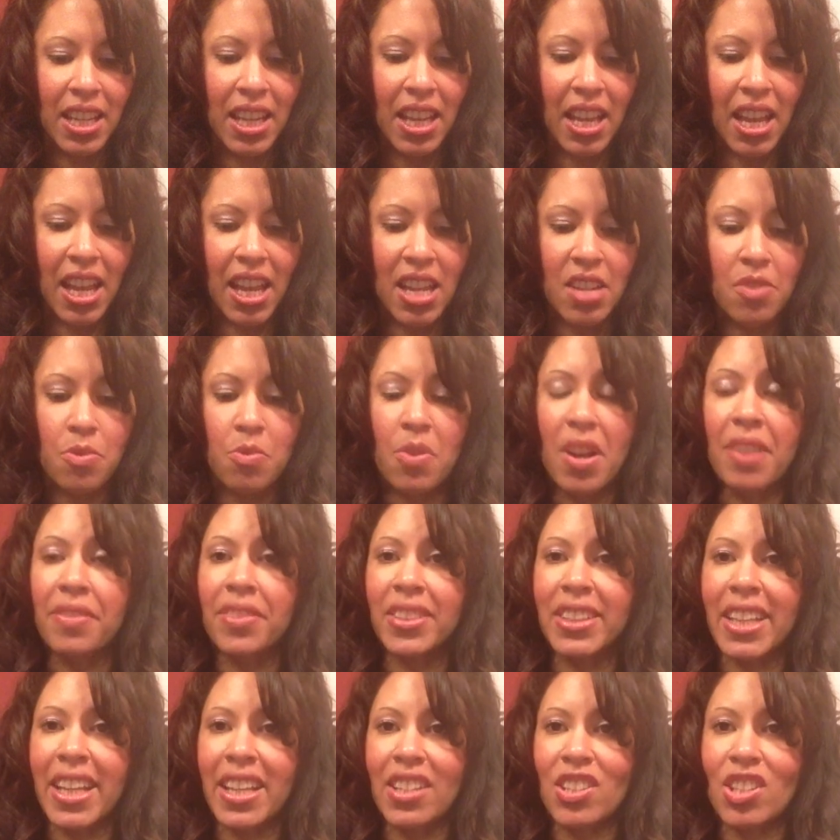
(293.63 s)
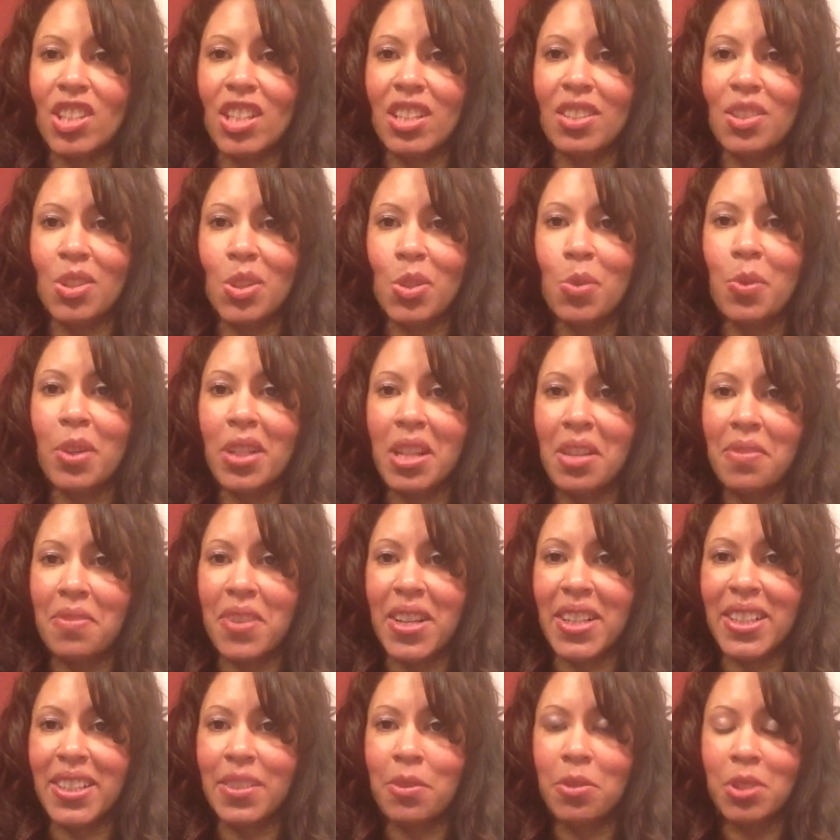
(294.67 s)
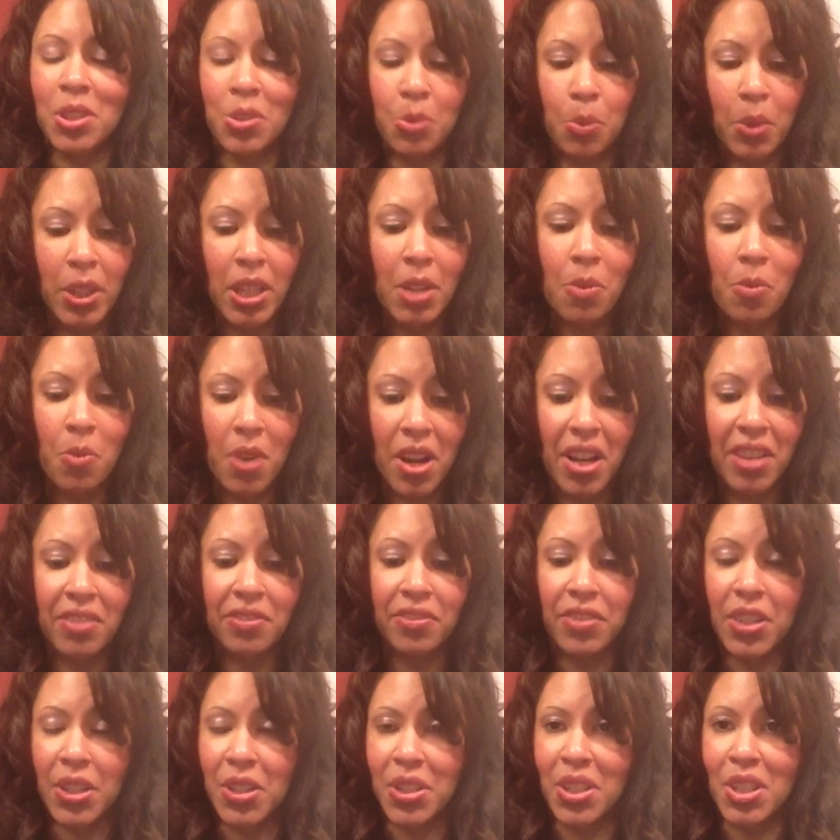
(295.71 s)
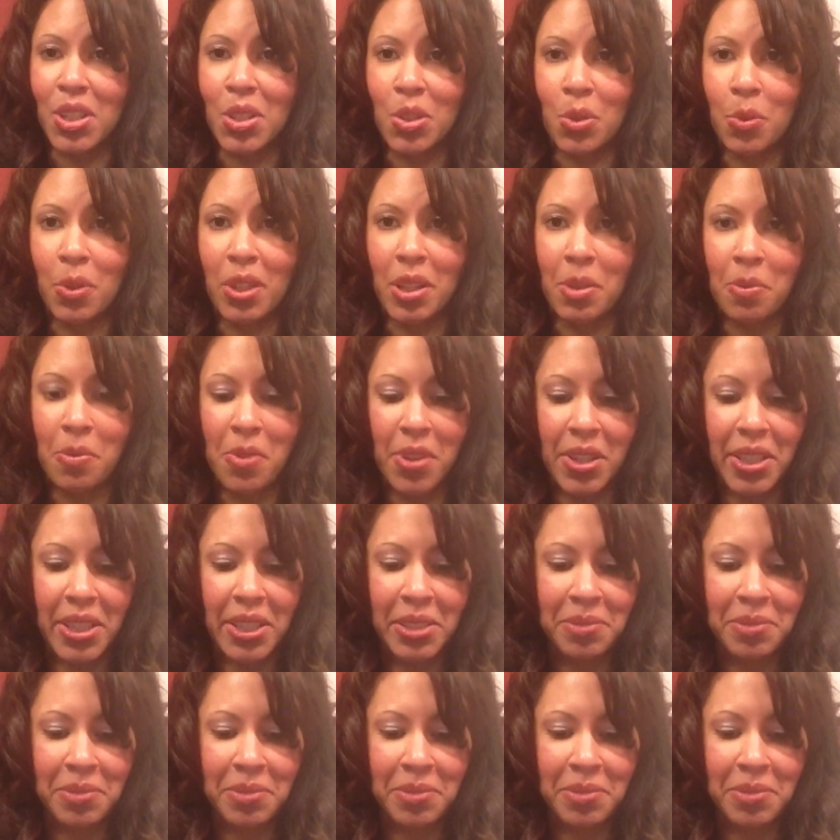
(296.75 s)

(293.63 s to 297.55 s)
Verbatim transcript: in Revelations 20, 21 verses 21.